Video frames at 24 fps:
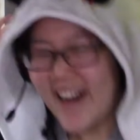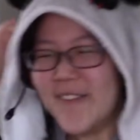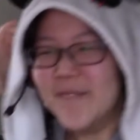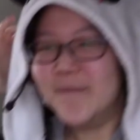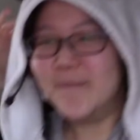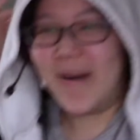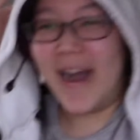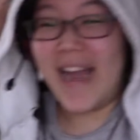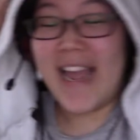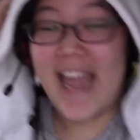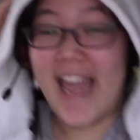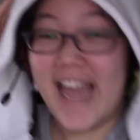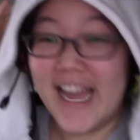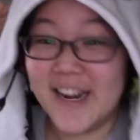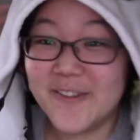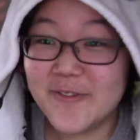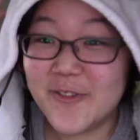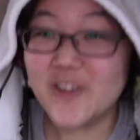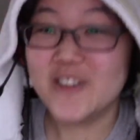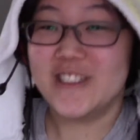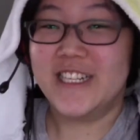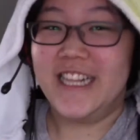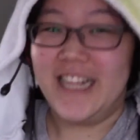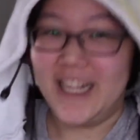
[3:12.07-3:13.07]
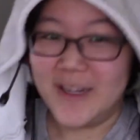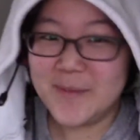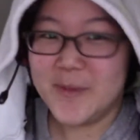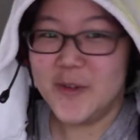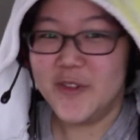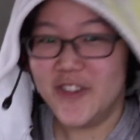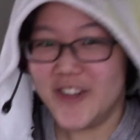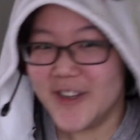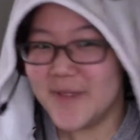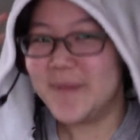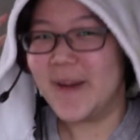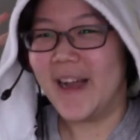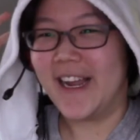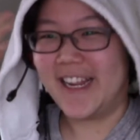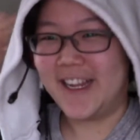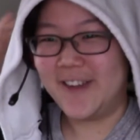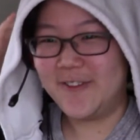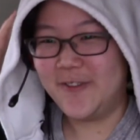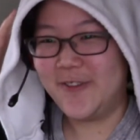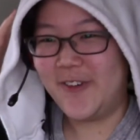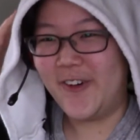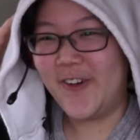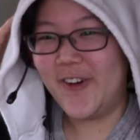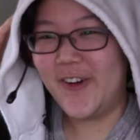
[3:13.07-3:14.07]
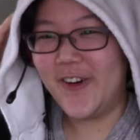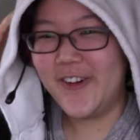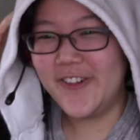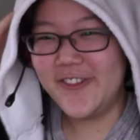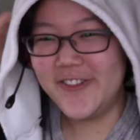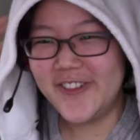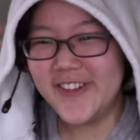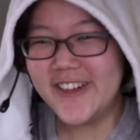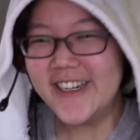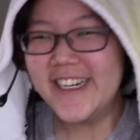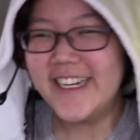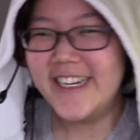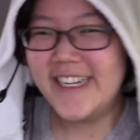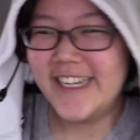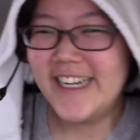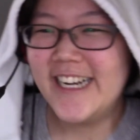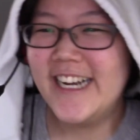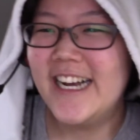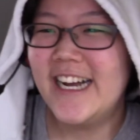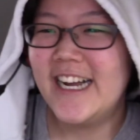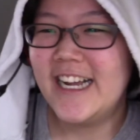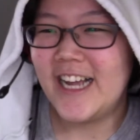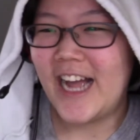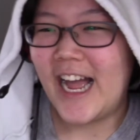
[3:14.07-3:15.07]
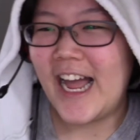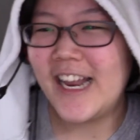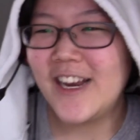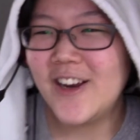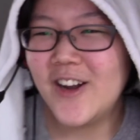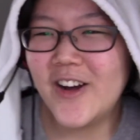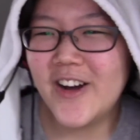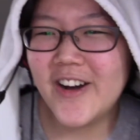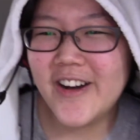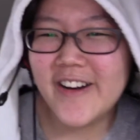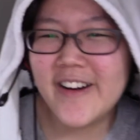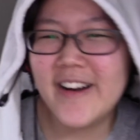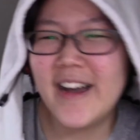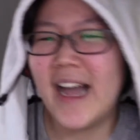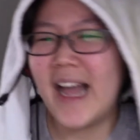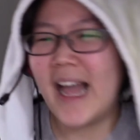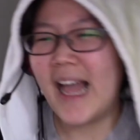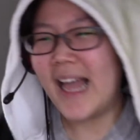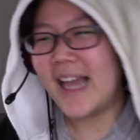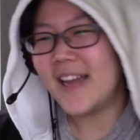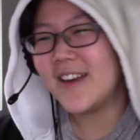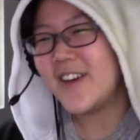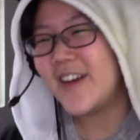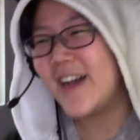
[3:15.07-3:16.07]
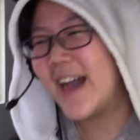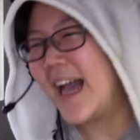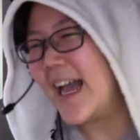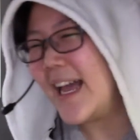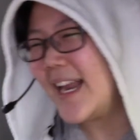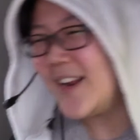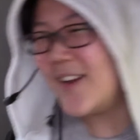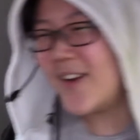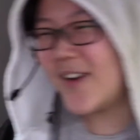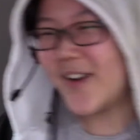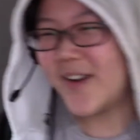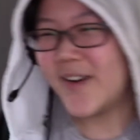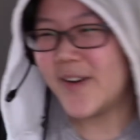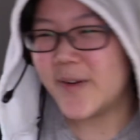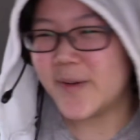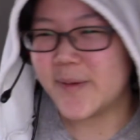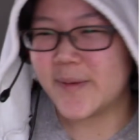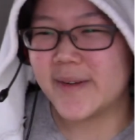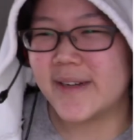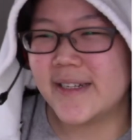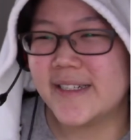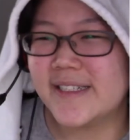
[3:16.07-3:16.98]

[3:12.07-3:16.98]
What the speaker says: My headphones are like moving back and forth. Hello, hello, hello.